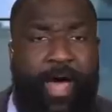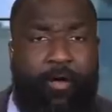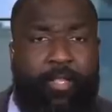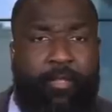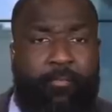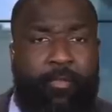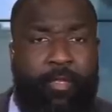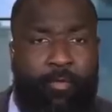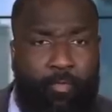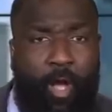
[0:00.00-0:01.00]
fouled him
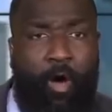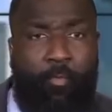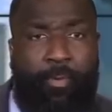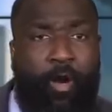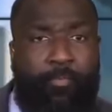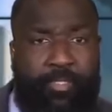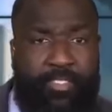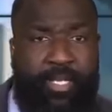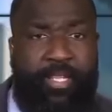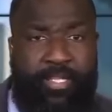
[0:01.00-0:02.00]
on
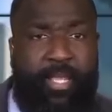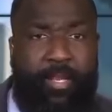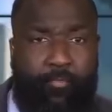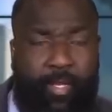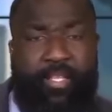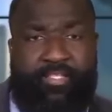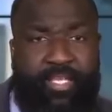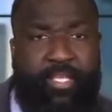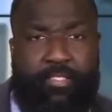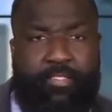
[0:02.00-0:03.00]
purpose, and he did it right, with
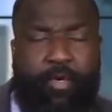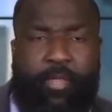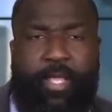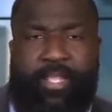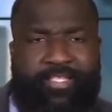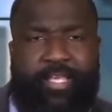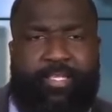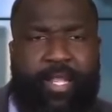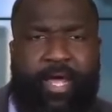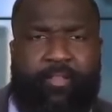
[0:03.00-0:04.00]
intentions, okay? Let's
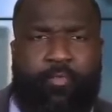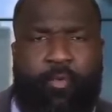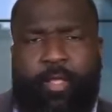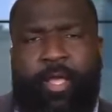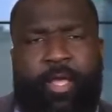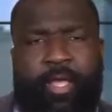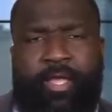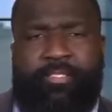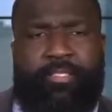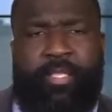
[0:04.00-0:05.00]
get that out the way.
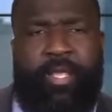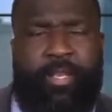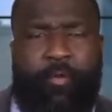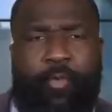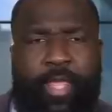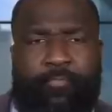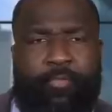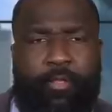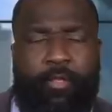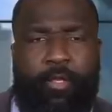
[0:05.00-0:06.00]
Here's the thing that we
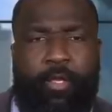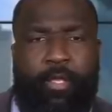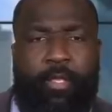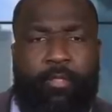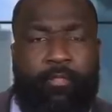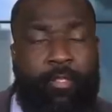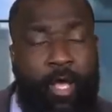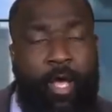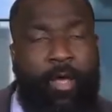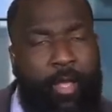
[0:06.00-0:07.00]
have to...
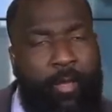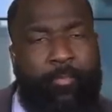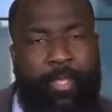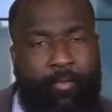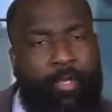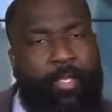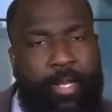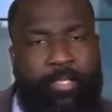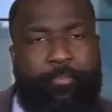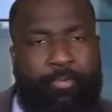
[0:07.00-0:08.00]

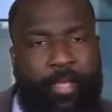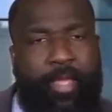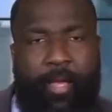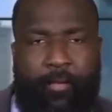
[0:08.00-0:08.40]
looking at the play,